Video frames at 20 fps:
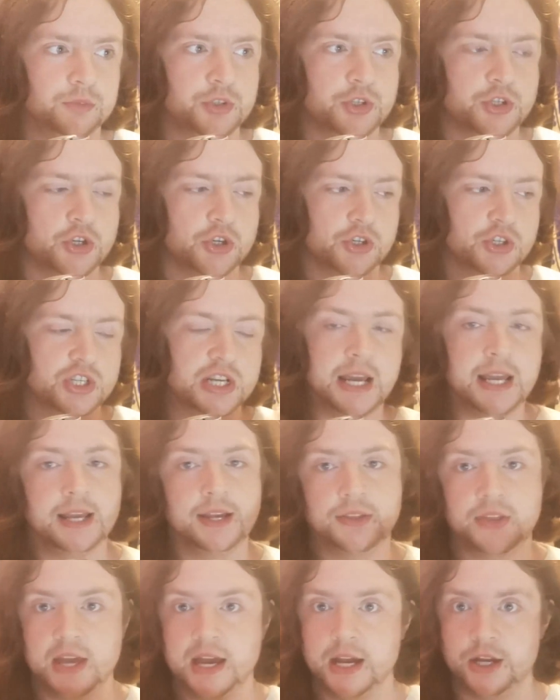to just
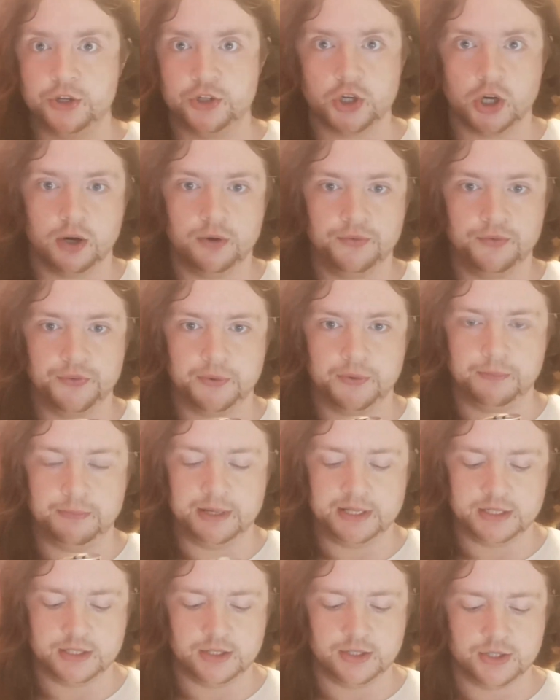take the edge off the
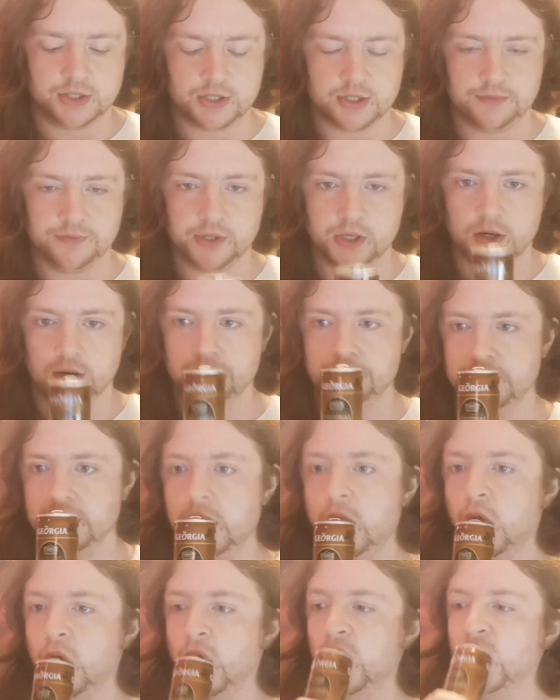bitterness of the
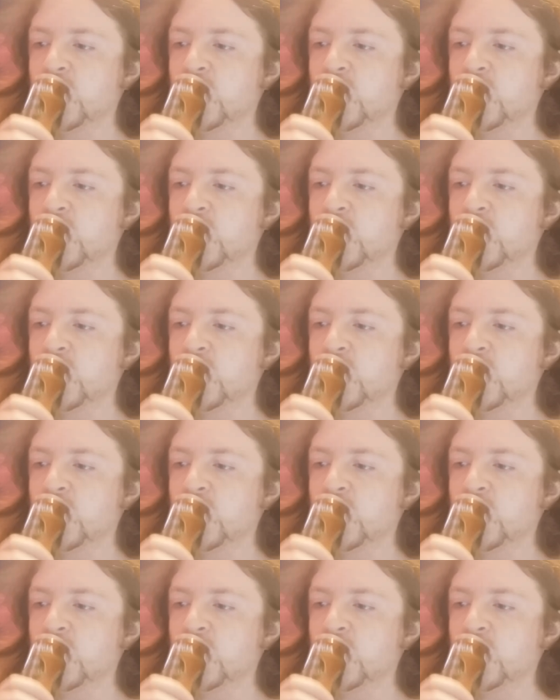coffee.